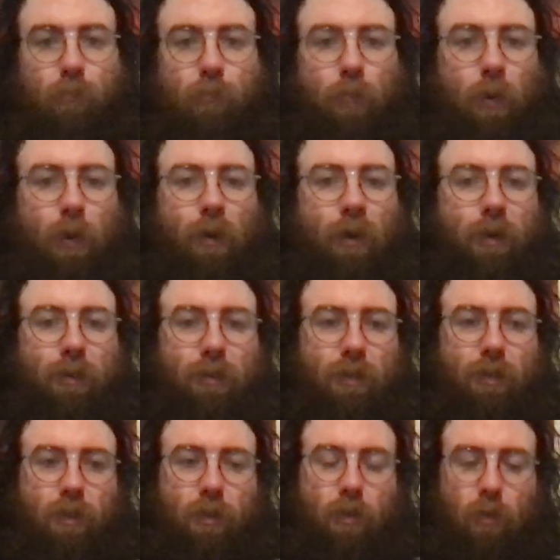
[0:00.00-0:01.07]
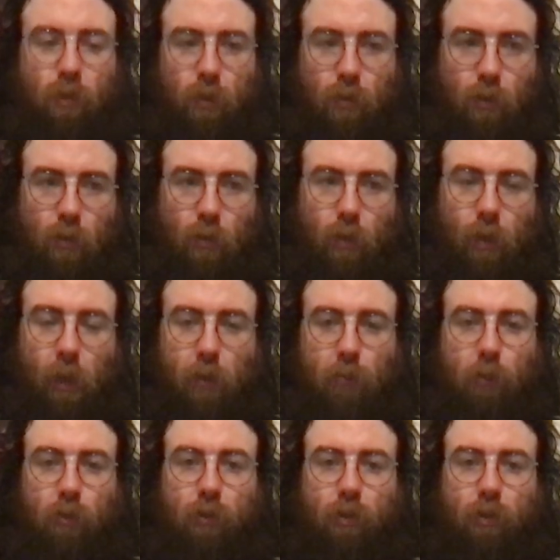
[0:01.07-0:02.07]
But, I was about to